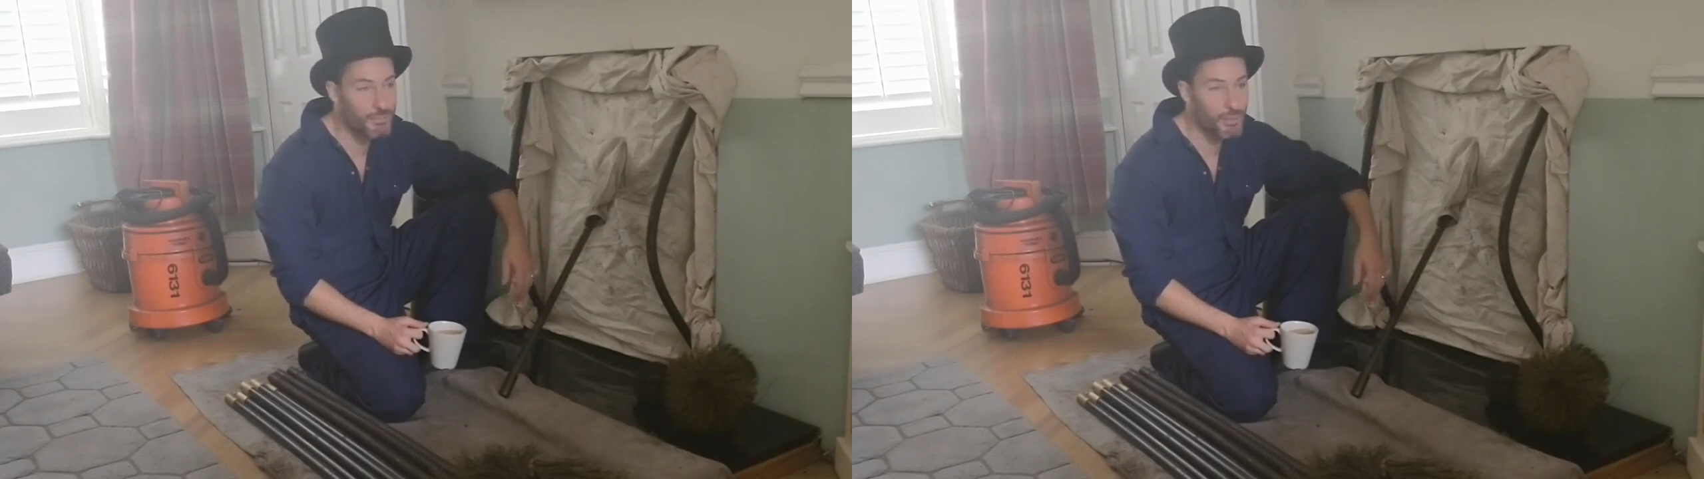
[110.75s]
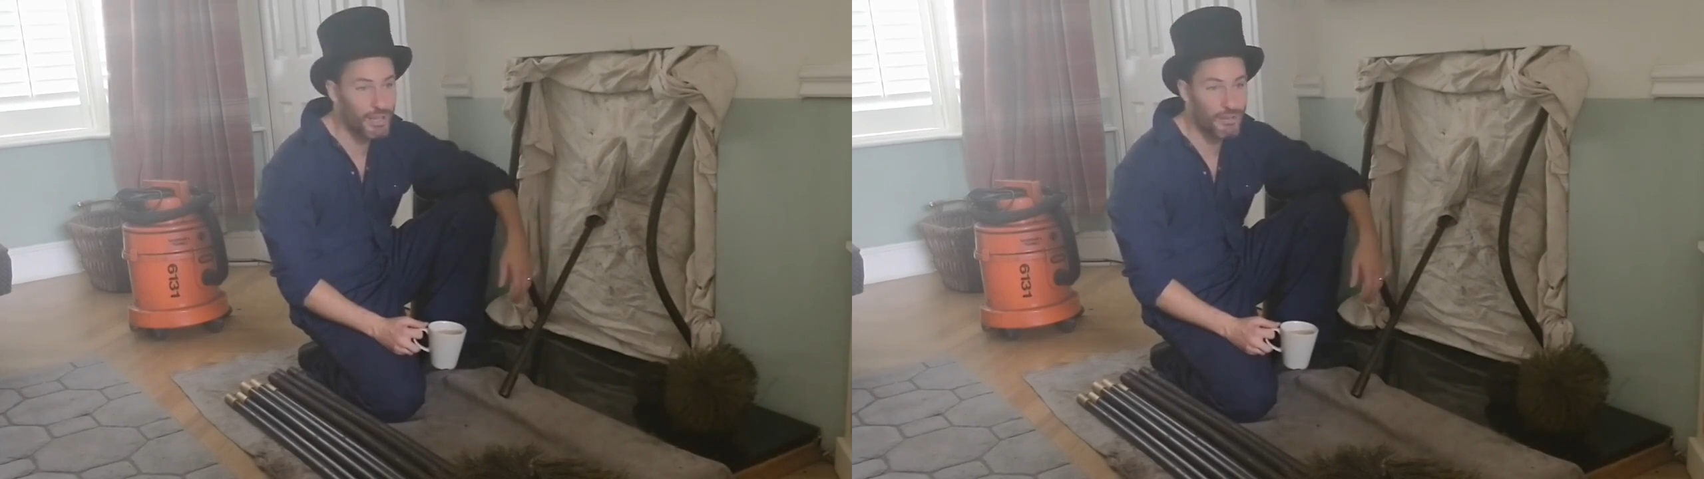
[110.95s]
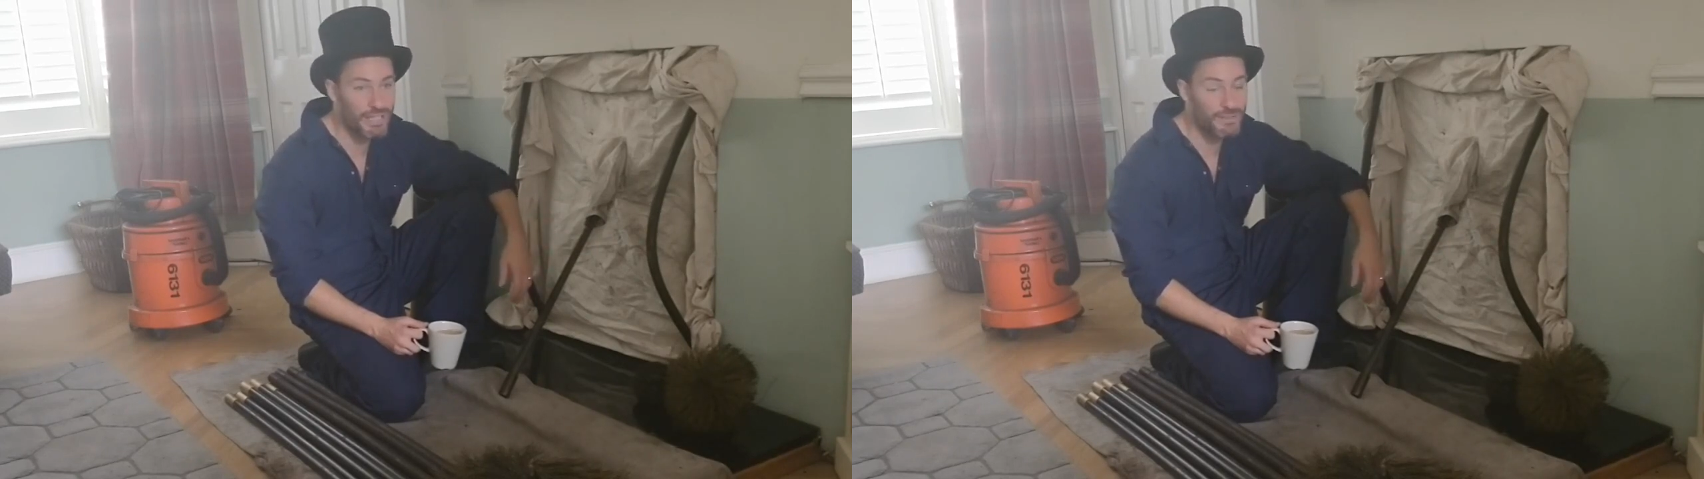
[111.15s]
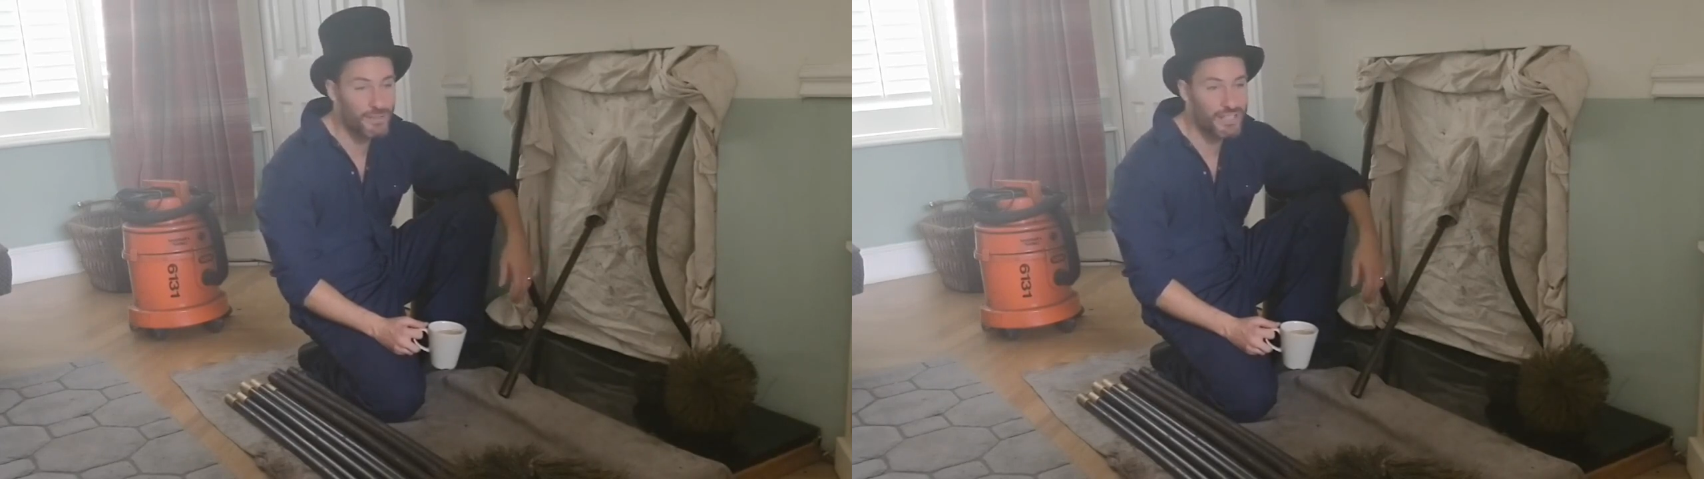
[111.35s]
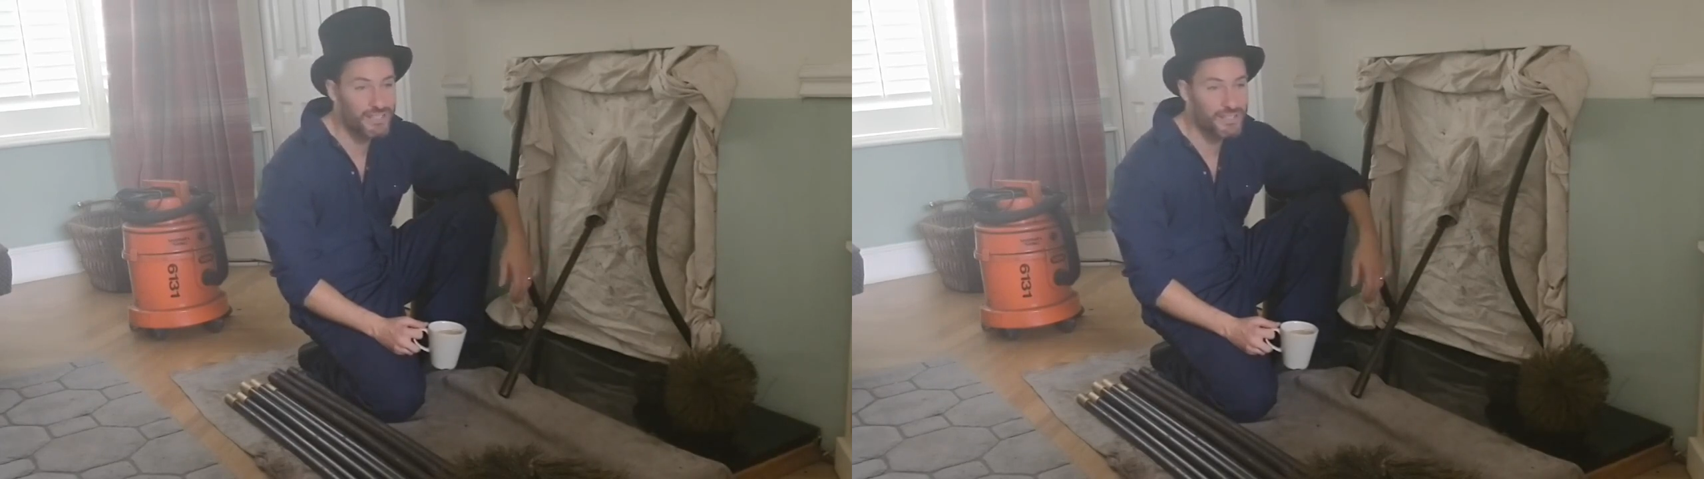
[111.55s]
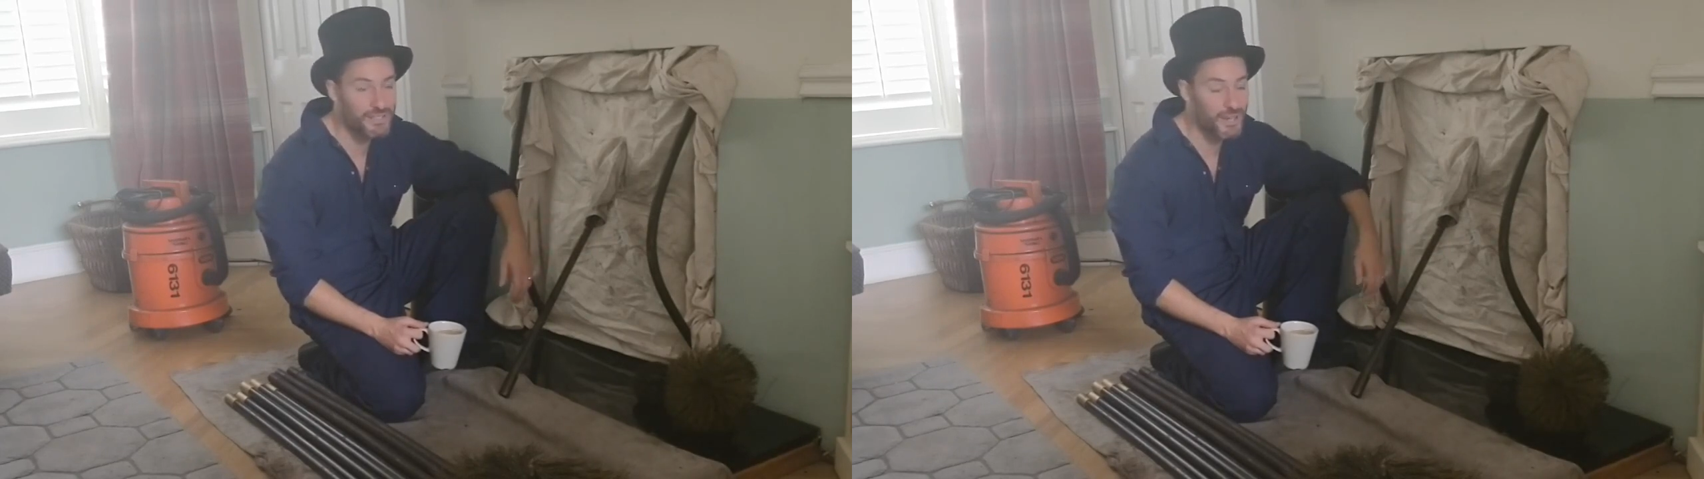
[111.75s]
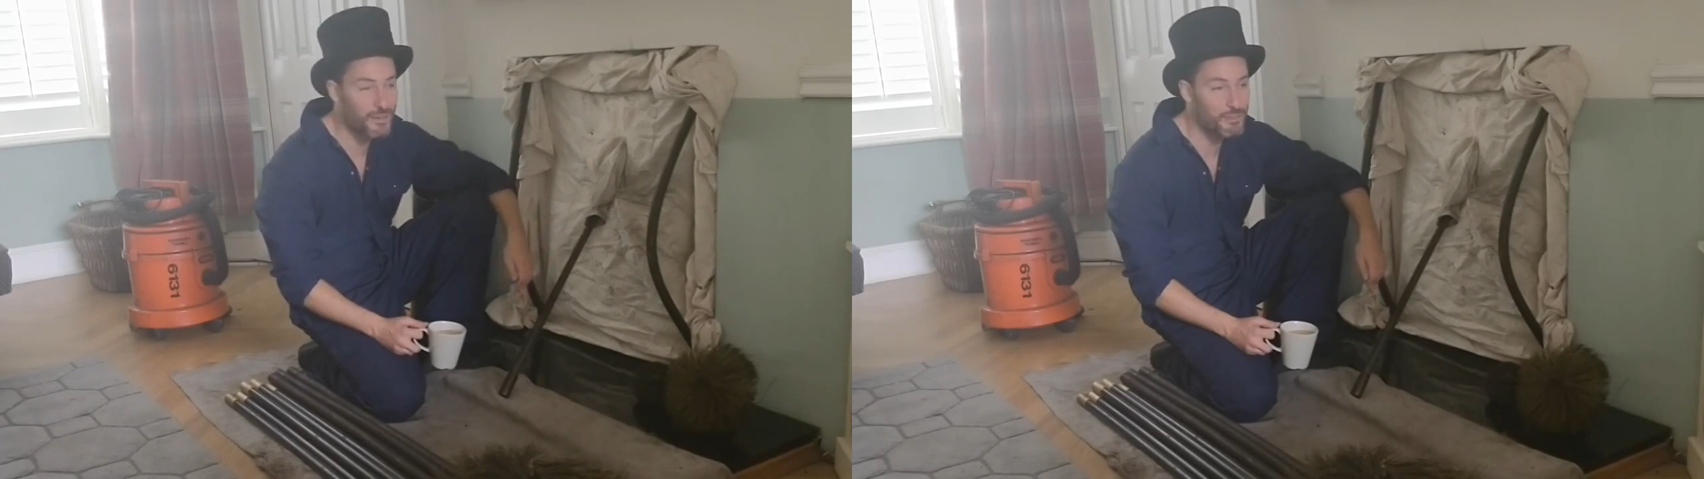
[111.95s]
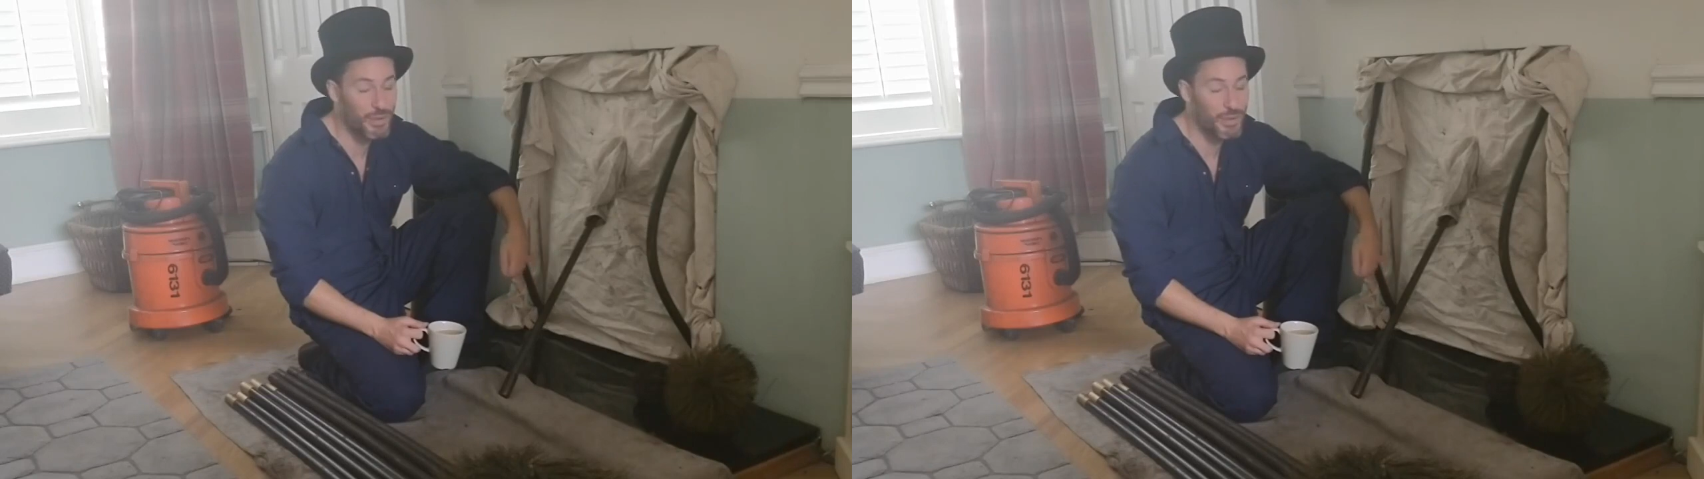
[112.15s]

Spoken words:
putting out leaflets and stuff,